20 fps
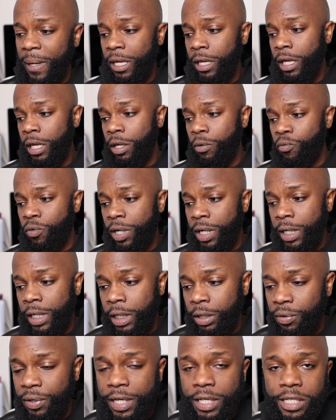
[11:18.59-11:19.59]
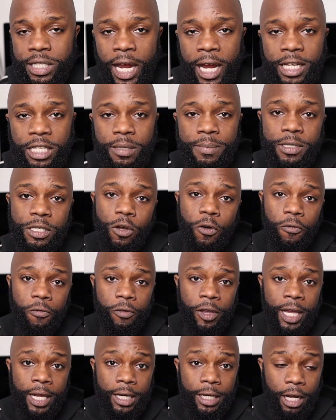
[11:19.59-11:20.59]
He really criticised himself
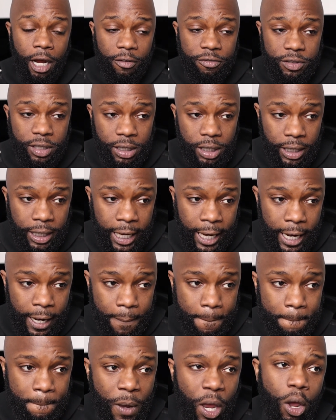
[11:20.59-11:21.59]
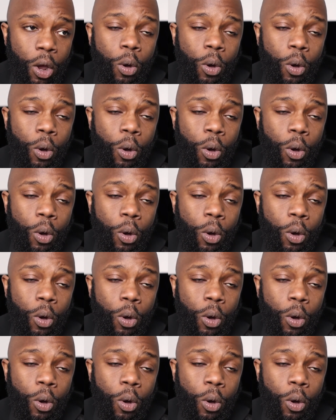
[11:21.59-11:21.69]
fairly after the game.